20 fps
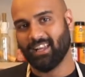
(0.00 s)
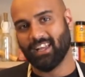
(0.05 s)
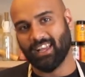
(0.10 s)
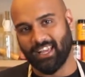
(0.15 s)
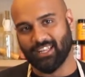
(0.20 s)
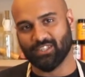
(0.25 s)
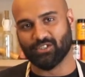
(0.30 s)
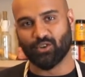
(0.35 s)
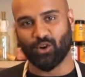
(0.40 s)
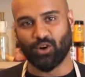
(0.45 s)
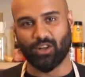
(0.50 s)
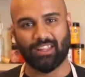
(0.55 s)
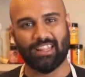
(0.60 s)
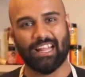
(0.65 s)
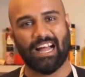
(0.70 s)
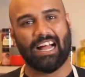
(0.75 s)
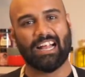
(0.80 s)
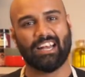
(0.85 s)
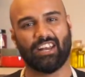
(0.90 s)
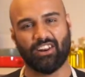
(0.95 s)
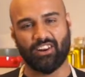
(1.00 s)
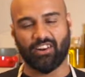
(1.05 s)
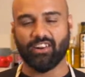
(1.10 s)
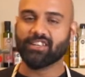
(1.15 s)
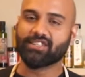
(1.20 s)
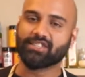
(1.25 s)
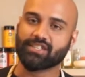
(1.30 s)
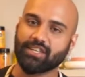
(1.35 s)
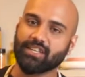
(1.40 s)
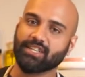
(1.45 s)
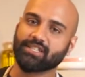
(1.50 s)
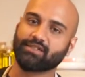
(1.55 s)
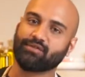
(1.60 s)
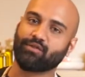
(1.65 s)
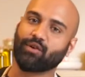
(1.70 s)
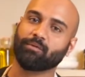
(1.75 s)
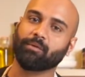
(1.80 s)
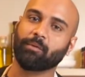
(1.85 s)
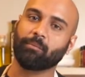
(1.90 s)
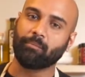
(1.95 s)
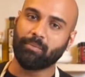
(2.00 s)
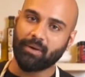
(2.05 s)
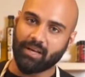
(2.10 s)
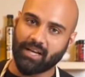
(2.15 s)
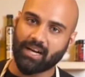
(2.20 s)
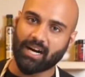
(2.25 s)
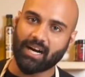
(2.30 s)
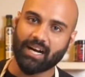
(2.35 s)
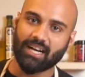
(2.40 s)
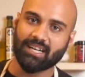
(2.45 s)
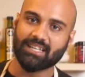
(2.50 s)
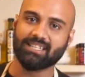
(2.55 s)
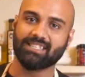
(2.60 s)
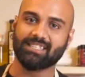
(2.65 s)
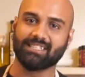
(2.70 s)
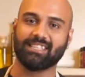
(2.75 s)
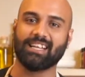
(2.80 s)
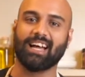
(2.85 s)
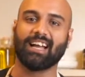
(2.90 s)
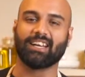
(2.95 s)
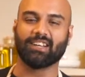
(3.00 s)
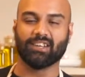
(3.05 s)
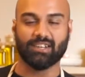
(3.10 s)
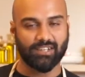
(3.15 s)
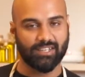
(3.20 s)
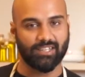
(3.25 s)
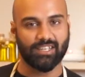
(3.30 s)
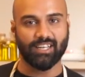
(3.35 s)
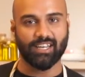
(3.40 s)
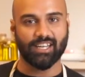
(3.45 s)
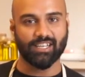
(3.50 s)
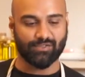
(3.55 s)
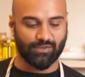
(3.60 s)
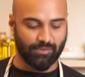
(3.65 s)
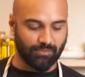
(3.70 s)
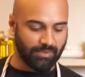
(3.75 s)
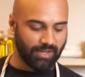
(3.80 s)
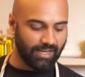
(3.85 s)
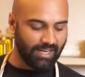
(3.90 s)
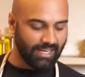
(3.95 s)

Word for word: It's got that richness from the pecans, that earthiness from the